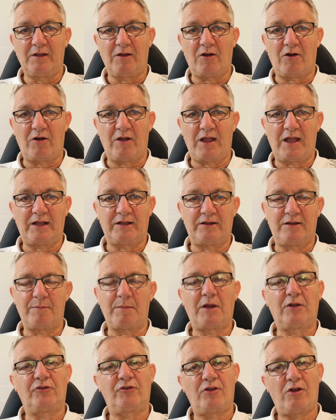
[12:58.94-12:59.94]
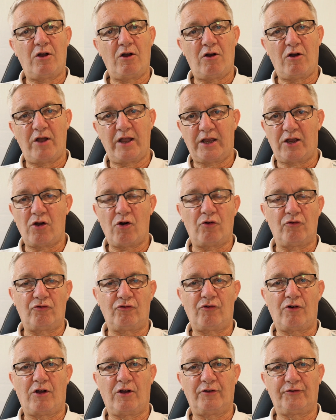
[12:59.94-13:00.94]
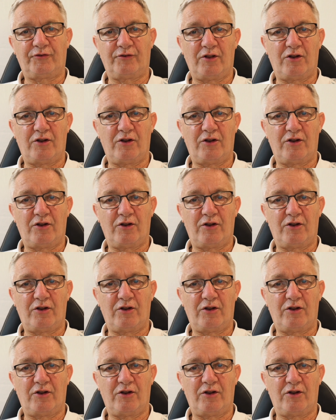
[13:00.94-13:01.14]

I had the most high contrast